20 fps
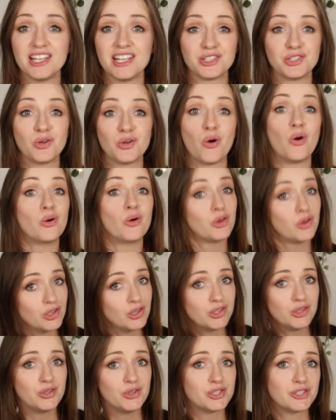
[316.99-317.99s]
not good
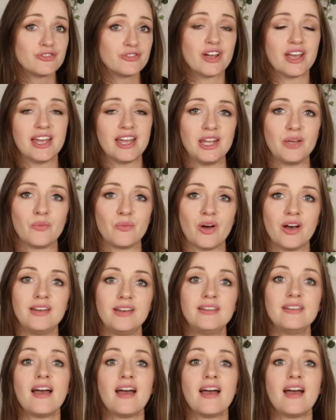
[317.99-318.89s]
news for anyone,